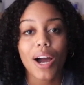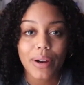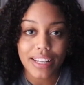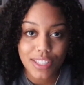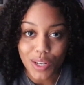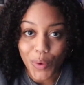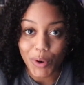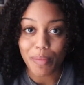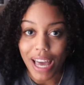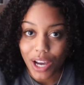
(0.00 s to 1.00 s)
All right, so
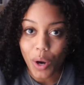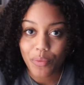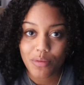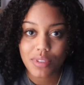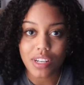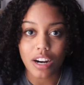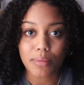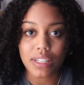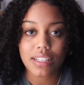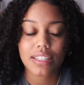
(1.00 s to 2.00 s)
we're back home from
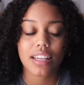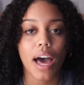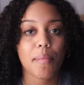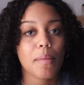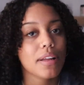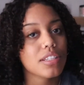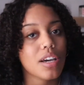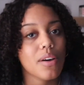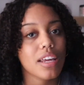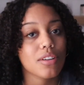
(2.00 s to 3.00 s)
Starbucks. I'm about to
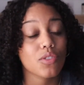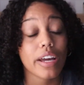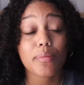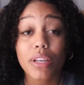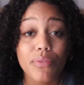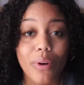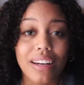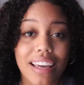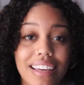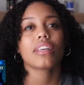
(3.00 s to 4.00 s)
go ahead and try to play
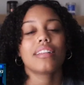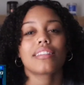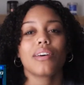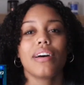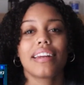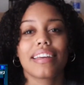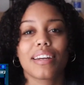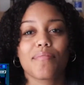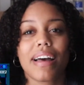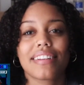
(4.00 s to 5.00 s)
Fortnite. Let's go ahead and
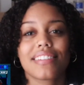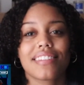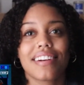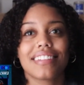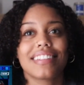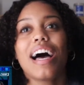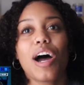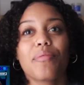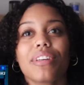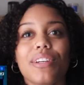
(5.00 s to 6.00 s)
get a match started.
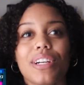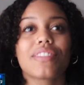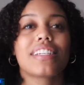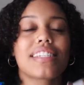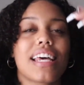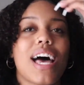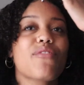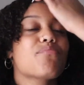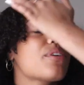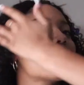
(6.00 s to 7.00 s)
I'm really nervous. I
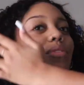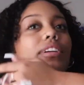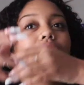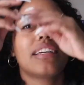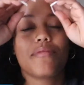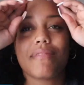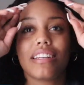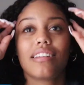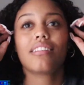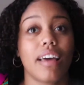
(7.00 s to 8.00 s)
haven't played Fortnite in a
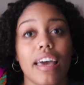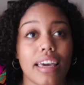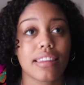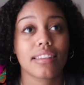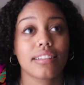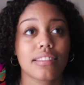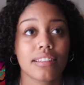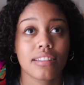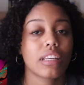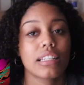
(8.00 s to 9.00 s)
minute. I hate
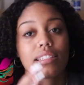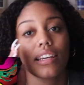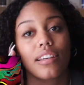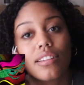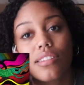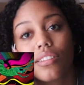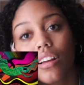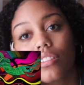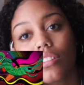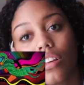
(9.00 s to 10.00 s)
this. It's taking so
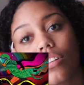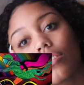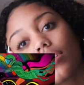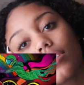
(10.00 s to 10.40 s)
long to load.